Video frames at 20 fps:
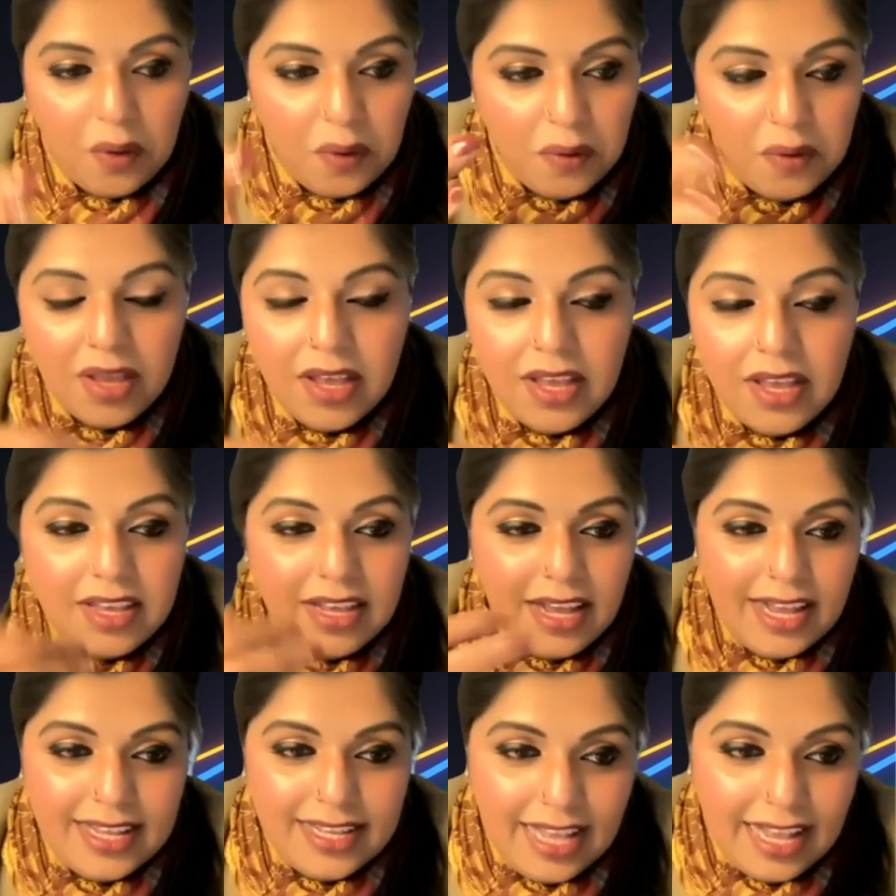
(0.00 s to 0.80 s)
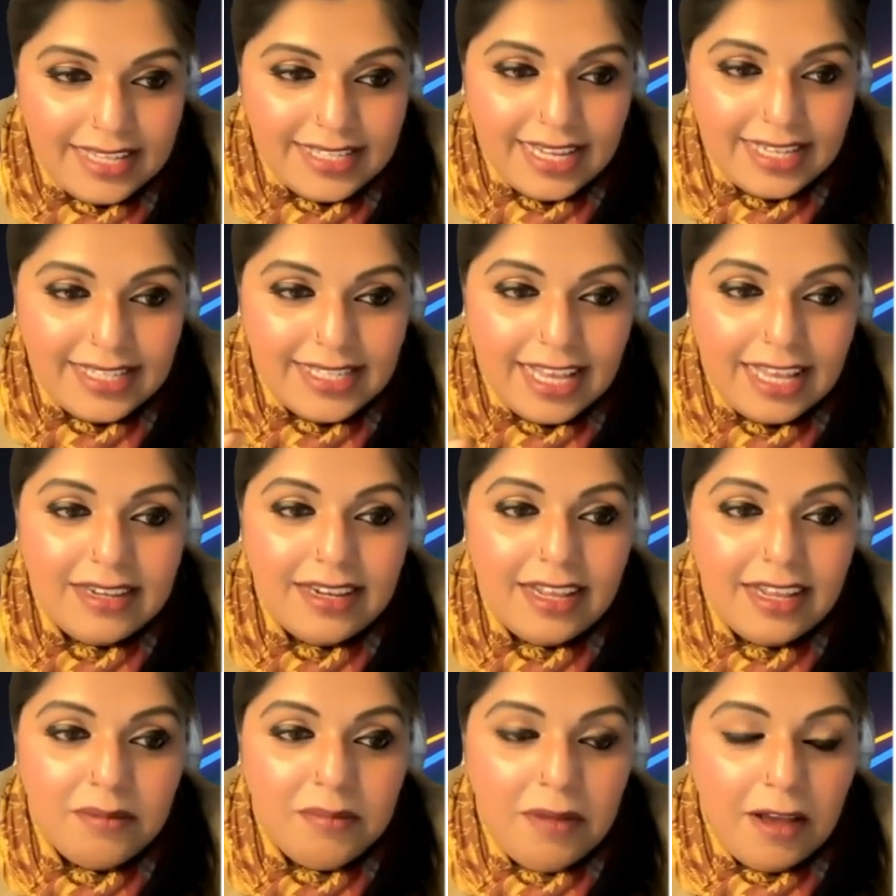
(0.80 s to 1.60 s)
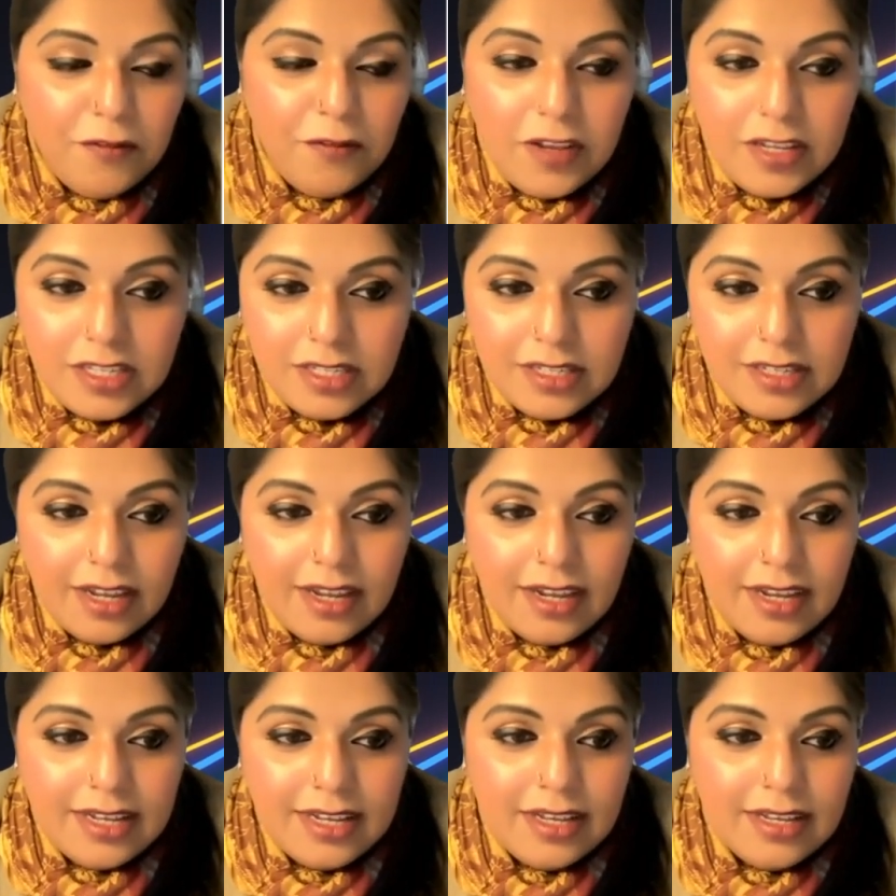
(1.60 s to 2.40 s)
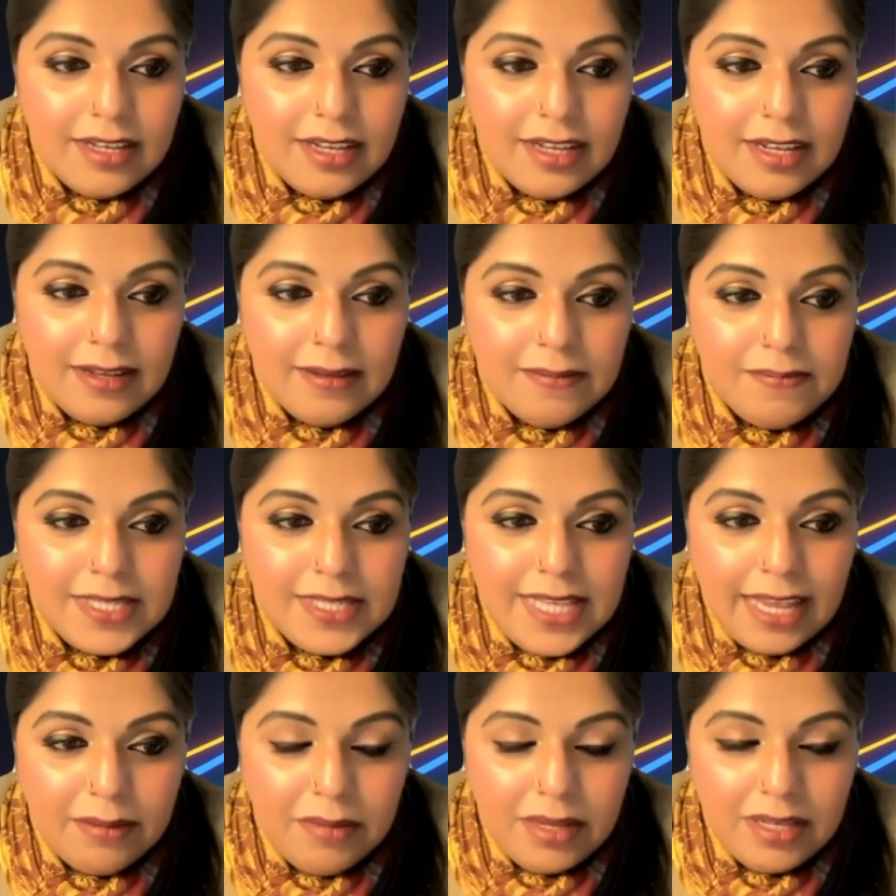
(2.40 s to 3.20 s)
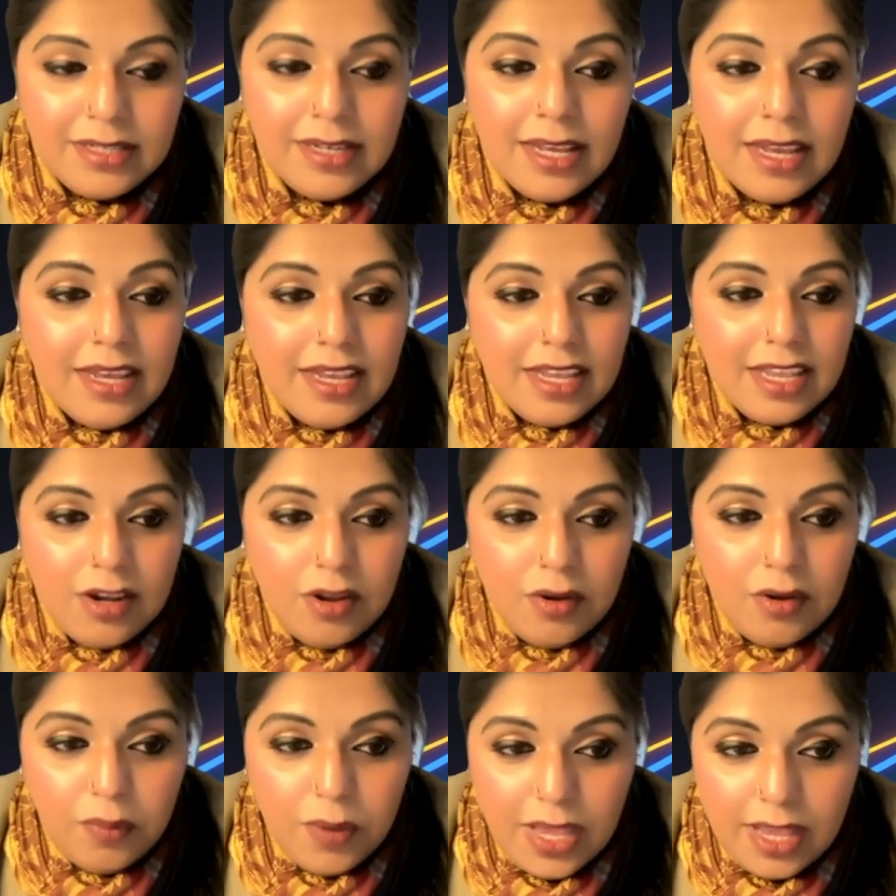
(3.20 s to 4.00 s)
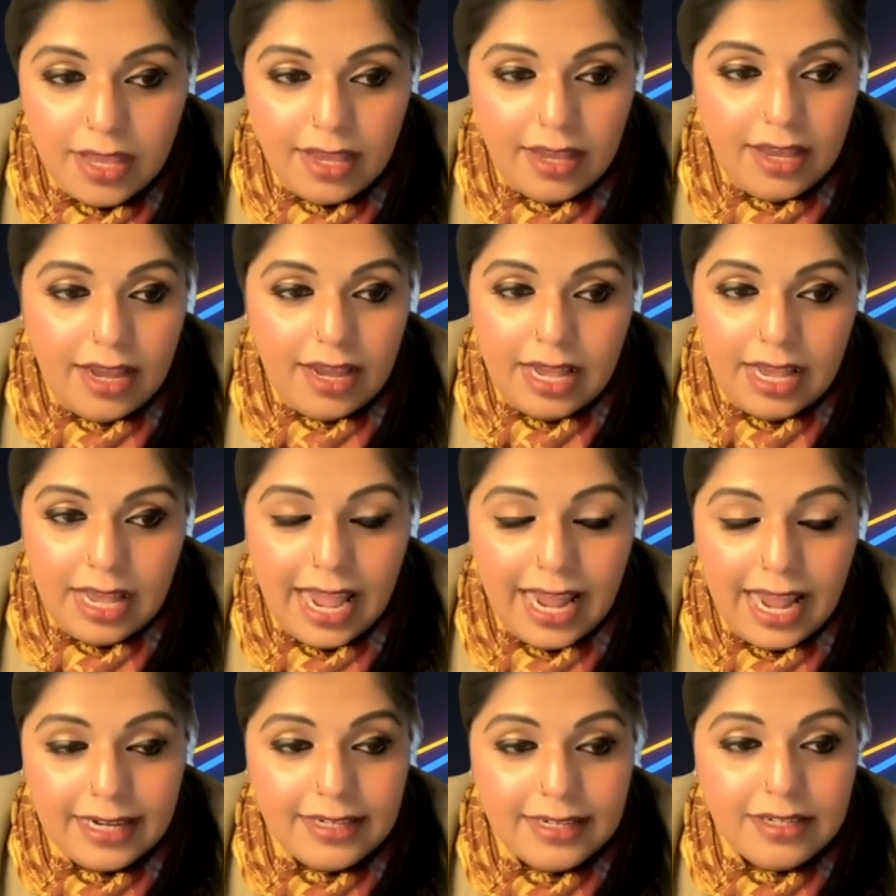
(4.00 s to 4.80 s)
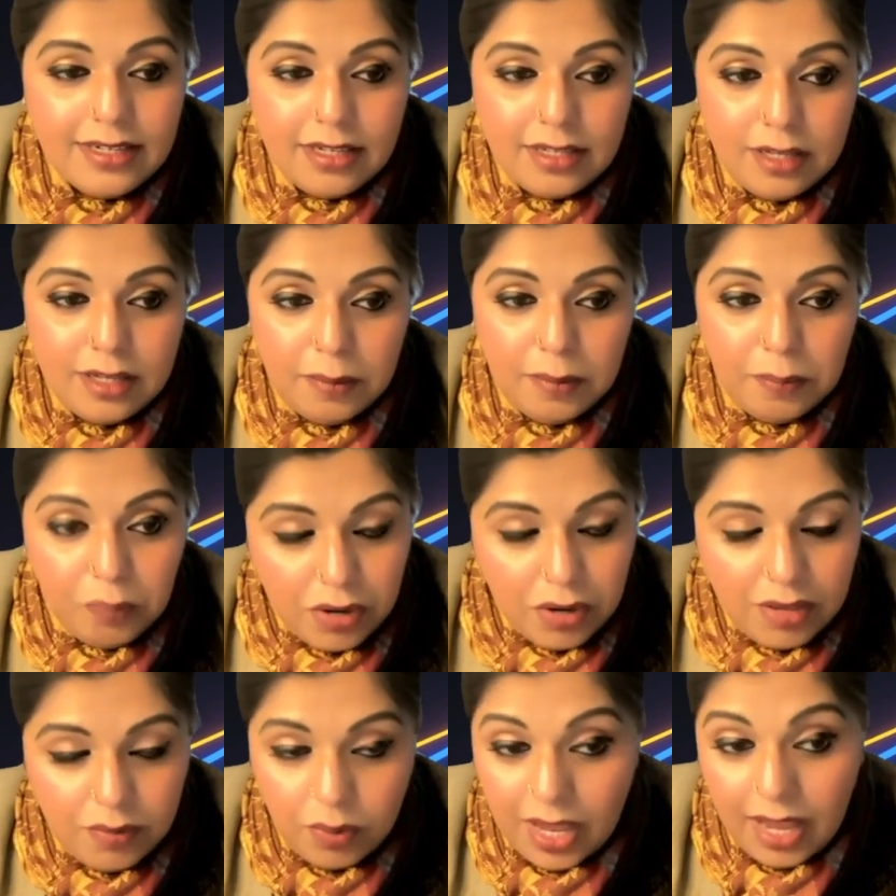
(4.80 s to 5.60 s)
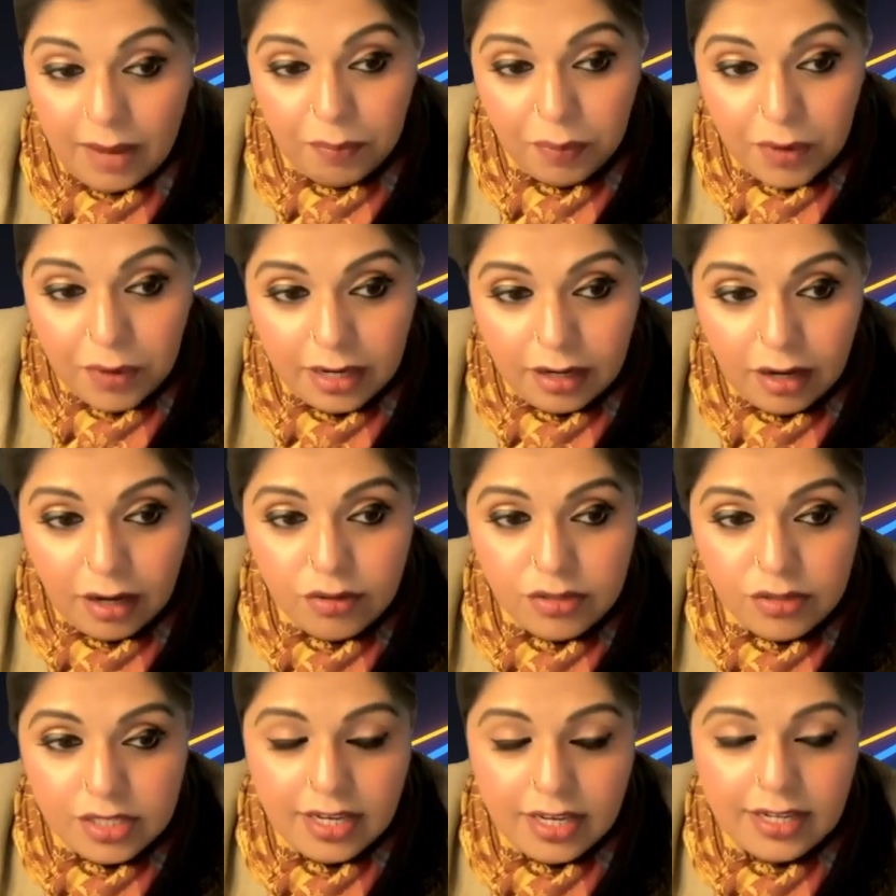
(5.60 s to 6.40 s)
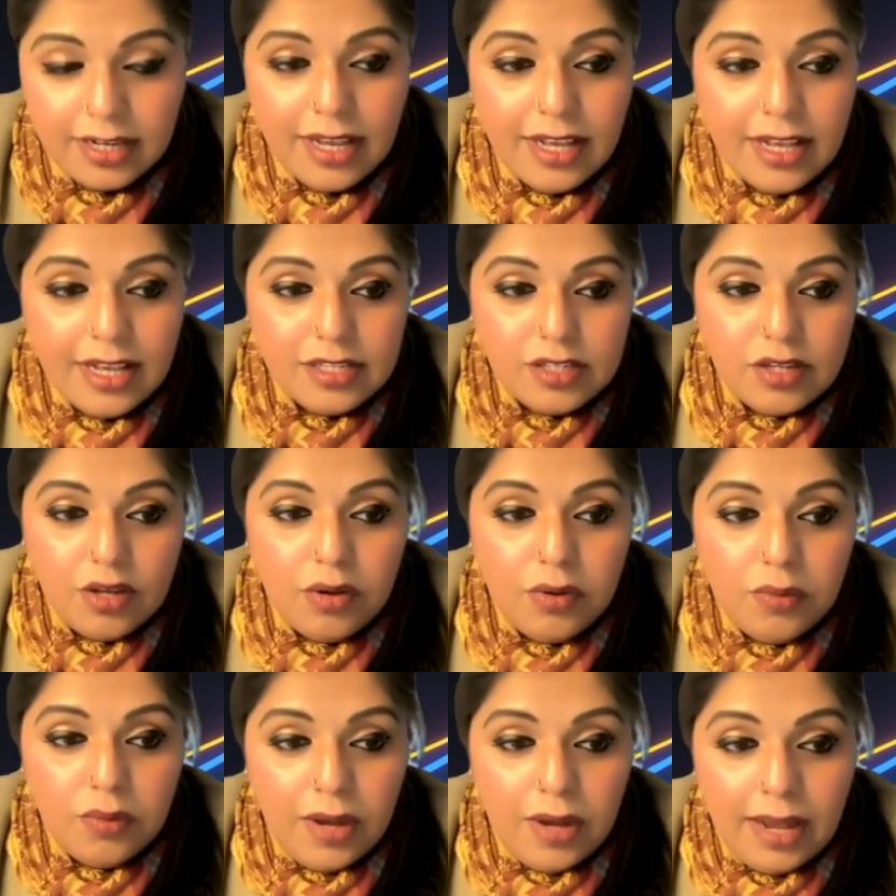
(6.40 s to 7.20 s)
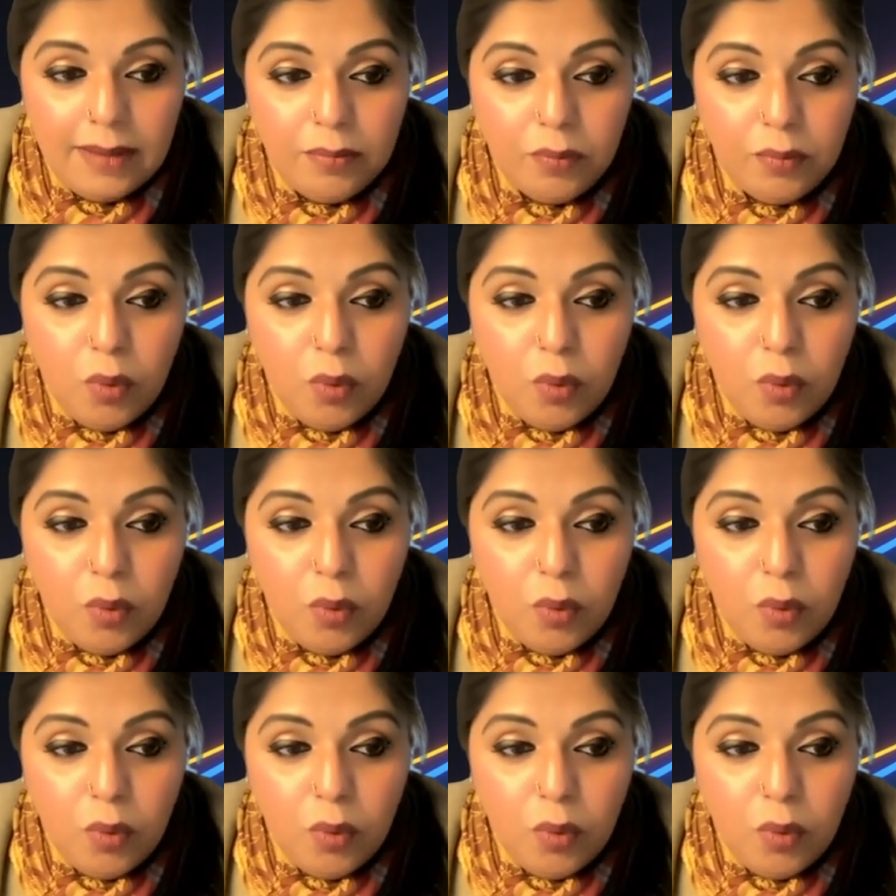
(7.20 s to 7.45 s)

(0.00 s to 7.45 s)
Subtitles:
So as I said in my first segment, we had pre-closed it. So